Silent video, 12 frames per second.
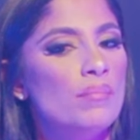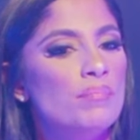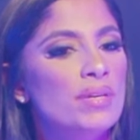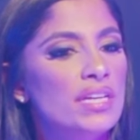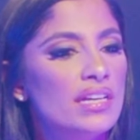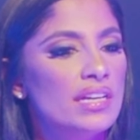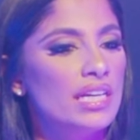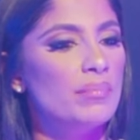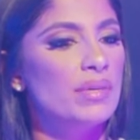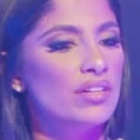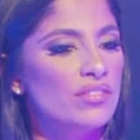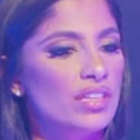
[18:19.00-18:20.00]
be in a
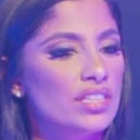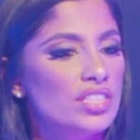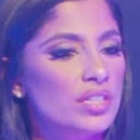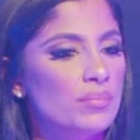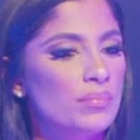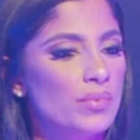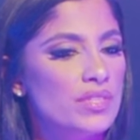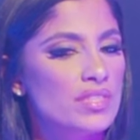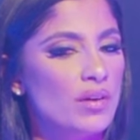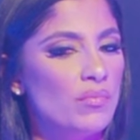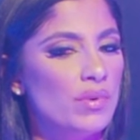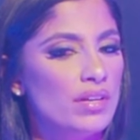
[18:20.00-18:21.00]
committed relationship with
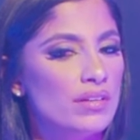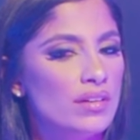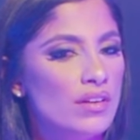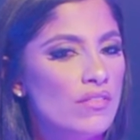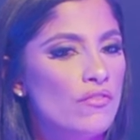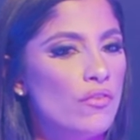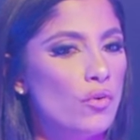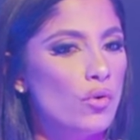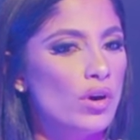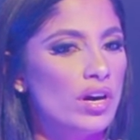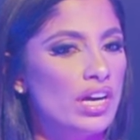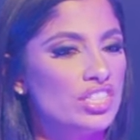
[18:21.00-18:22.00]
someone
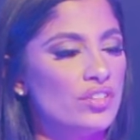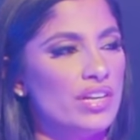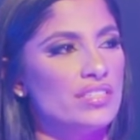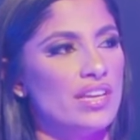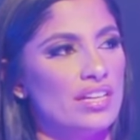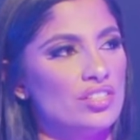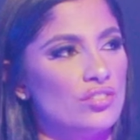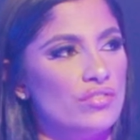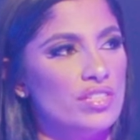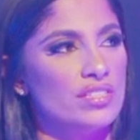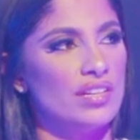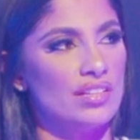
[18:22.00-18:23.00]
for a transactional
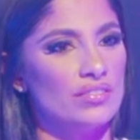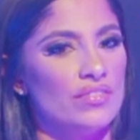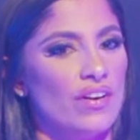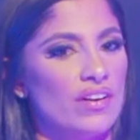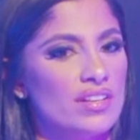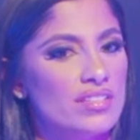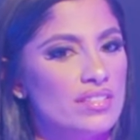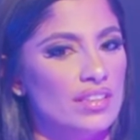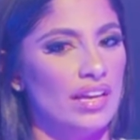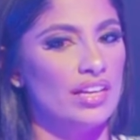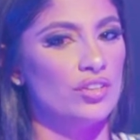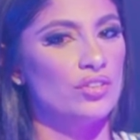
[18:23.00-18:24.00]
reason as far as
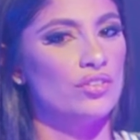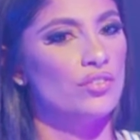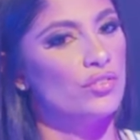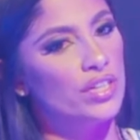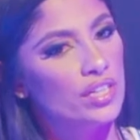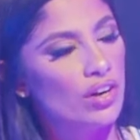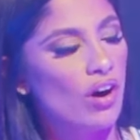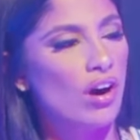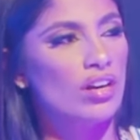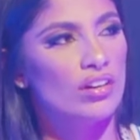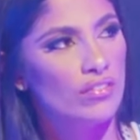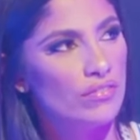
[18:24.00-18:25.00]
like green
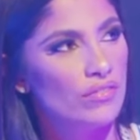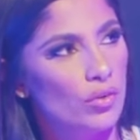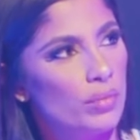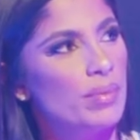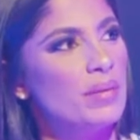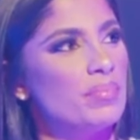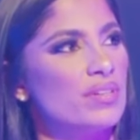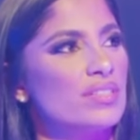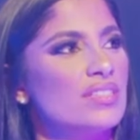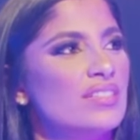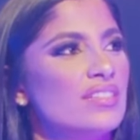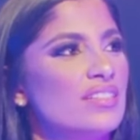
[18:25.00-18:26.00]
card or papers?